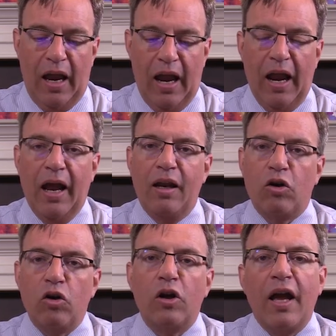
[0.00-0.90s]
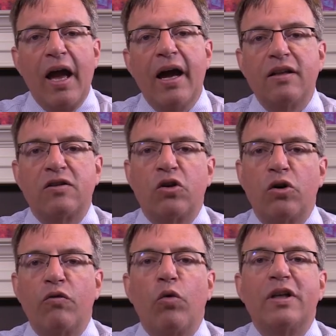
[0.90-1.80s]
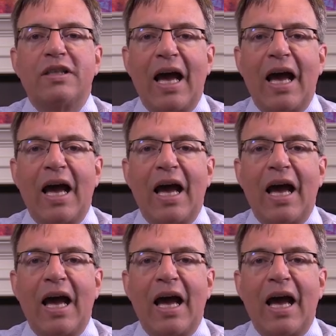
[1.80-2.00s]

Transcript: and look at sort of what's